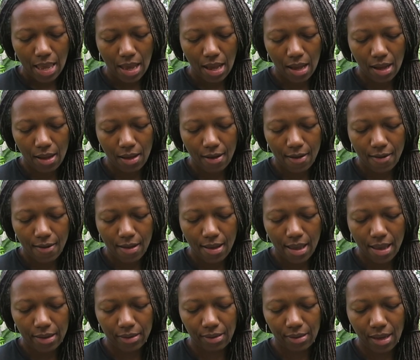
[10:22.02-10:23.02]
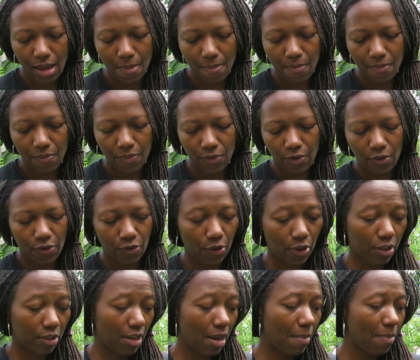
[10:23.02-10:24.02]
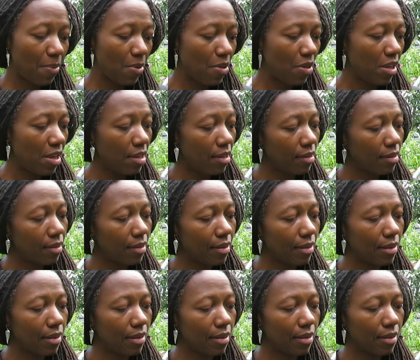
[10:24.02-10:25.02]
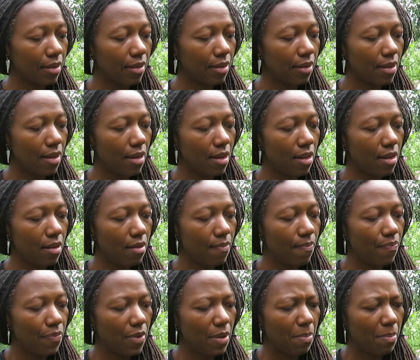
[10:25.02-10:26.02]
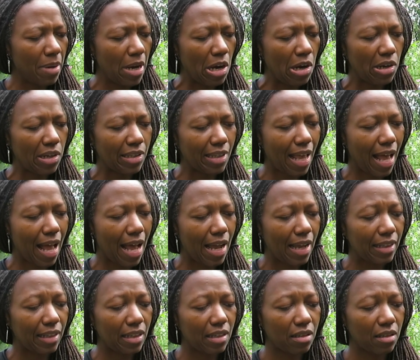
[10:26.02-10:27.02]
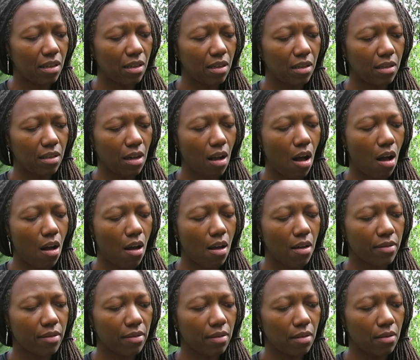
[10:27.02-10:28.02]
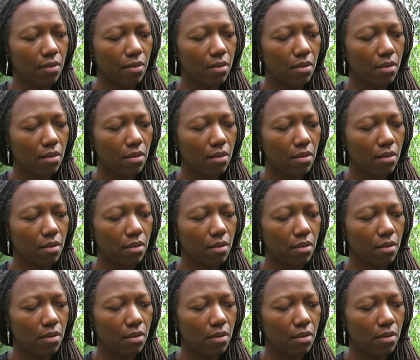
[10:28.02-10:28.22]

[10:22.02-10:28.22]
and some, for example, this Paris Island Cause.